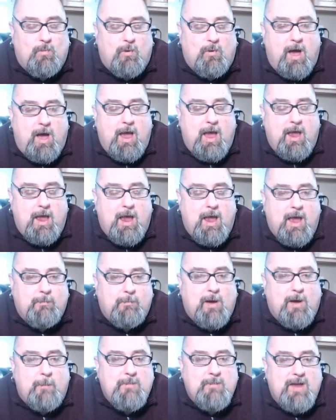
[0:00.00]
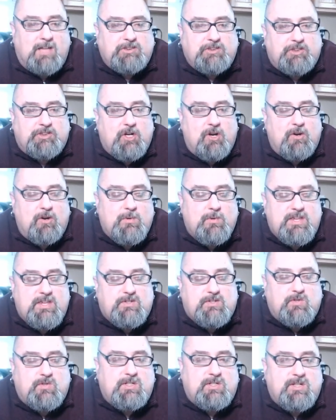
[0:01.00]
not sure with
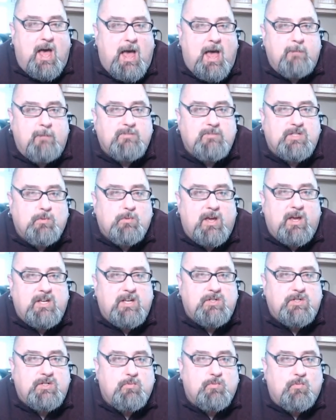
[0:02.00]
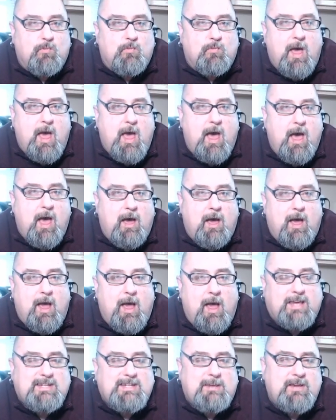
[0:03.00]
this time switch,
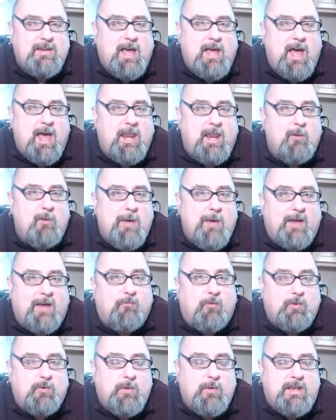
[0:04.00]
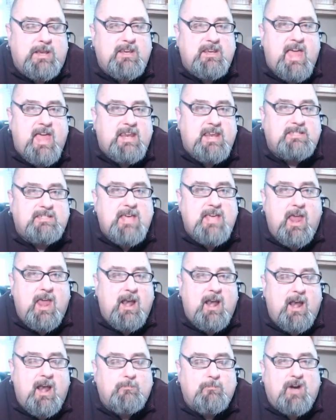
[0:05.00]
because I've been kind of going back between 9 and 10,
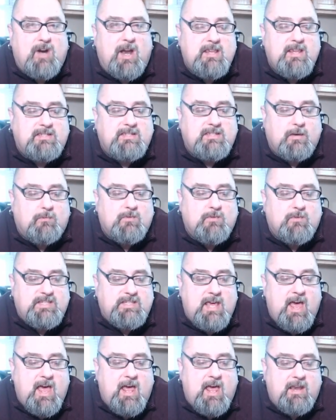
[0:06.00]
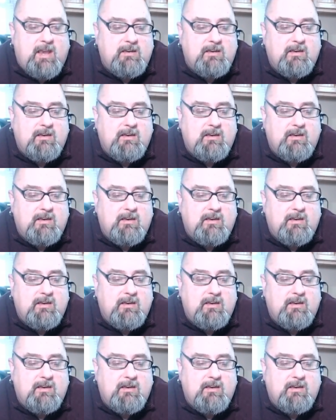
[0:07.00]
and I'm trying to stick with 10.